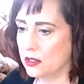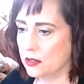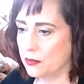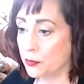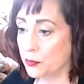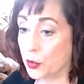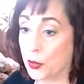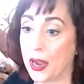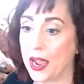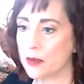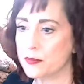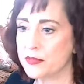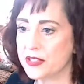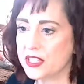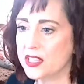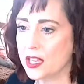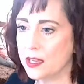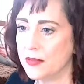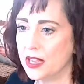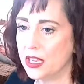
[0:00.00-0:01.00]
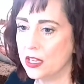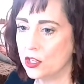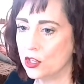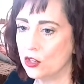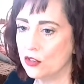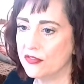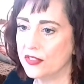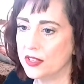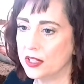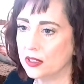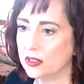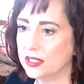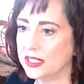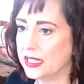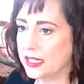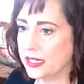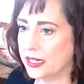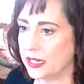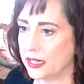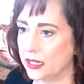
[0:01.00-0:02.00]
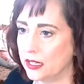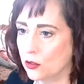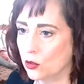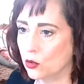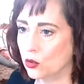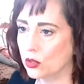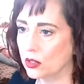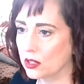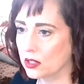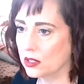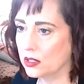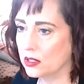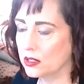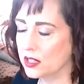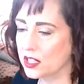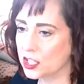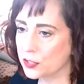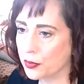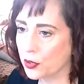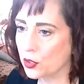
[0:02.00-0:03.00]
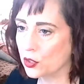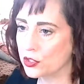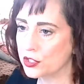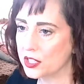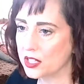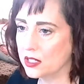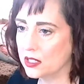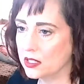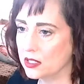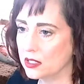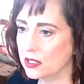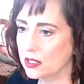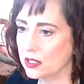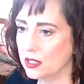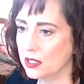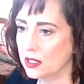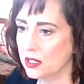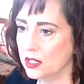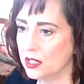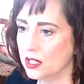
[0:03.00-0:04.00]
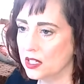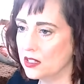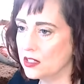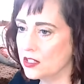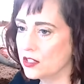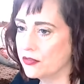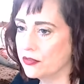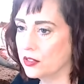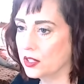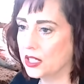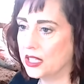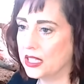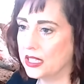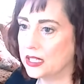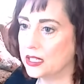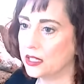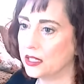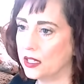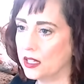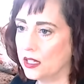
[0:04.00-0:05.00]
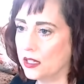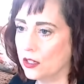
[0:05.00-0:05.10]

Perhaps they make you feel giddy, or this person is really giddy